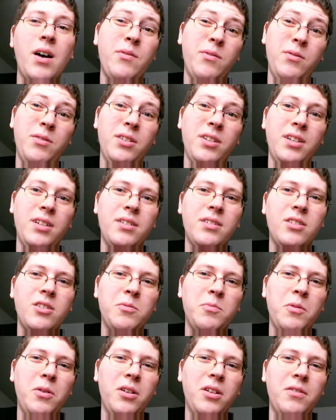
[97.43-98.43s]
I won't really
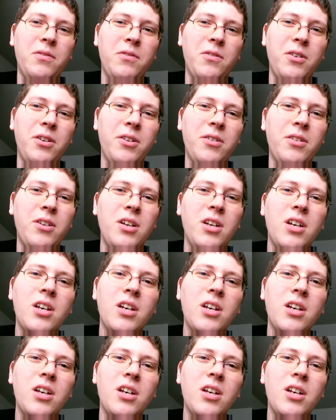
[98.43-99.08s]
spoil it for you,